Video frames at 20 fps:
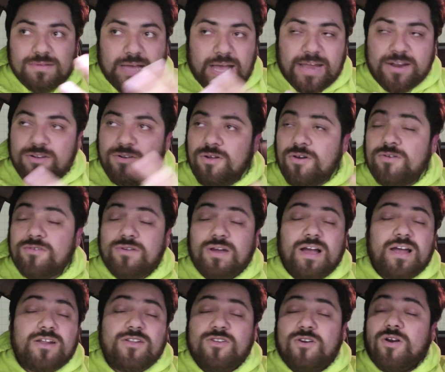I don't know.
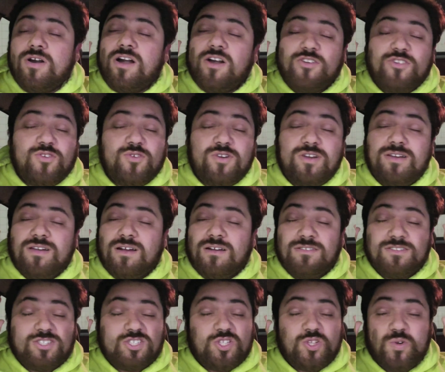I don't know how you
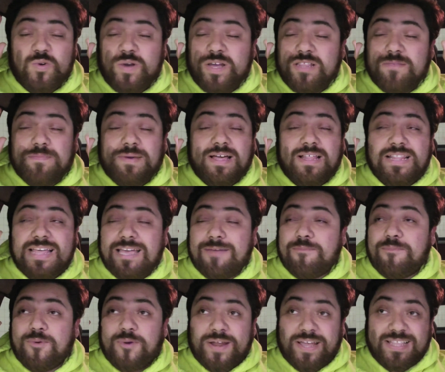girls do it, but
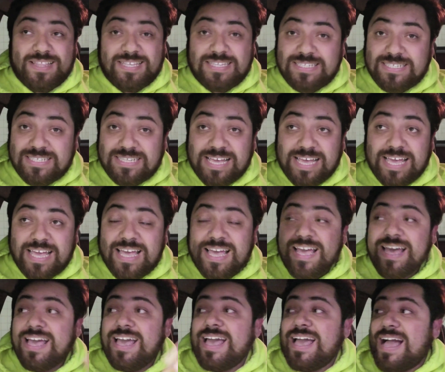like pregnancy,
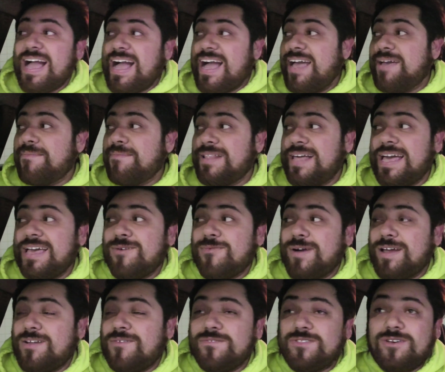I'm like
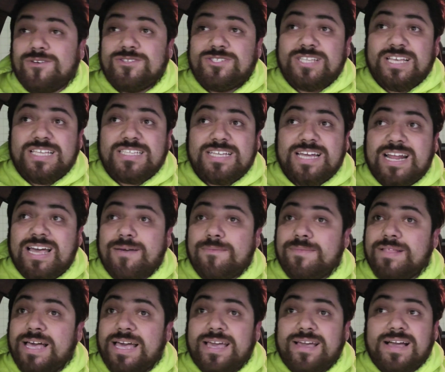one of those things that I'm
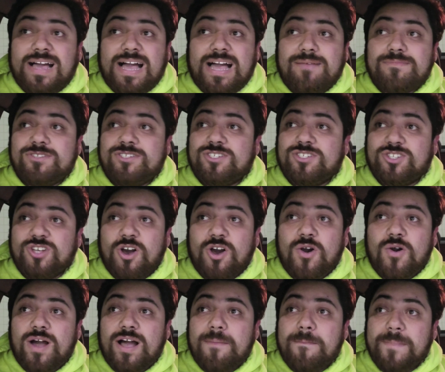like, I'm
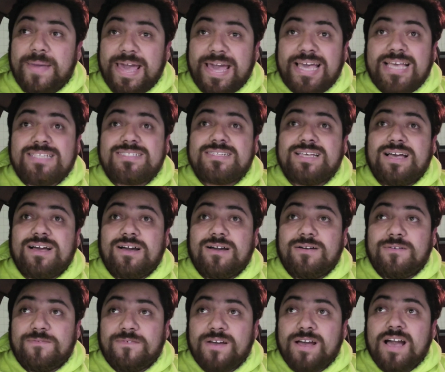so amazed
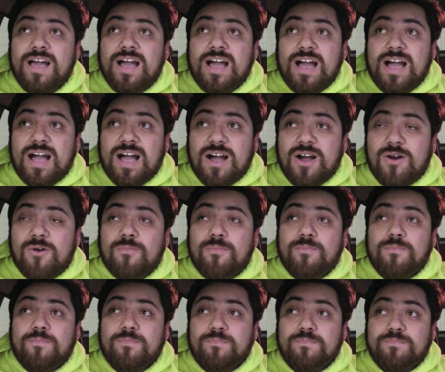of how
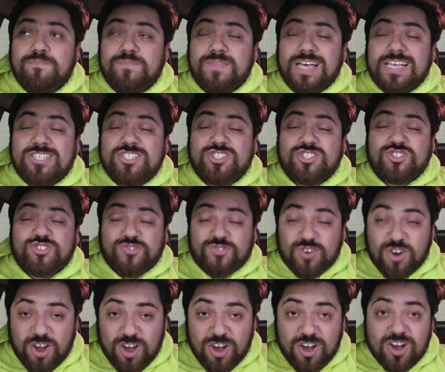
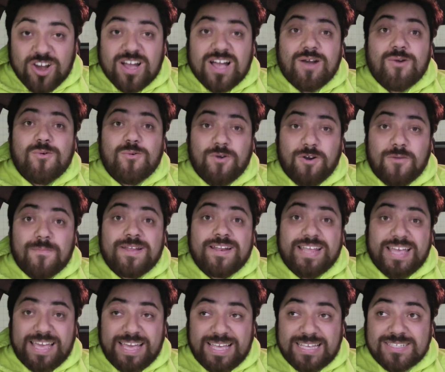strong a woman
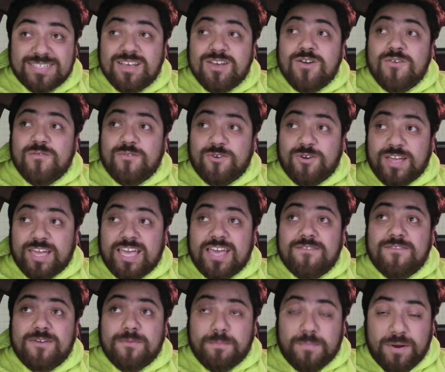is for
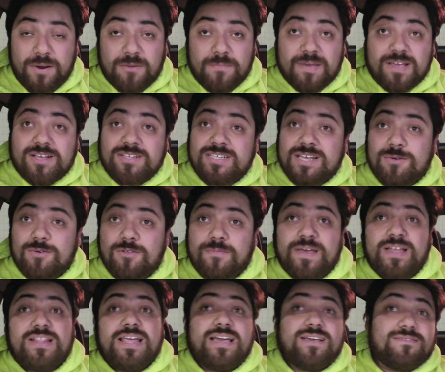giving birth, because I will
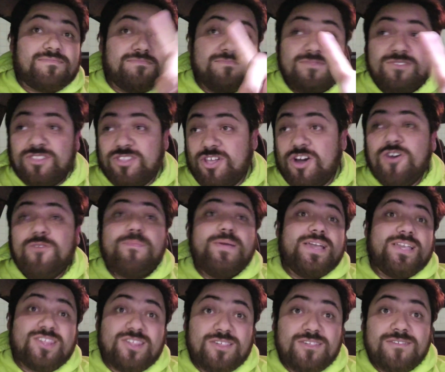be like, no,
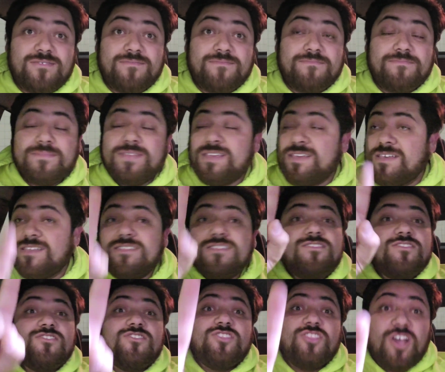bitch,
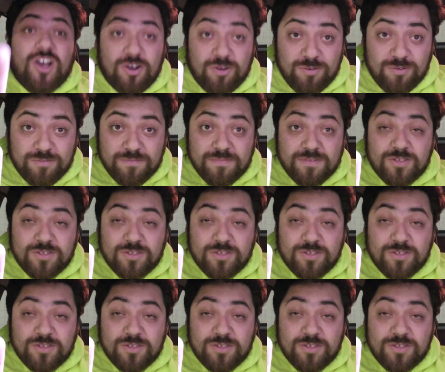no,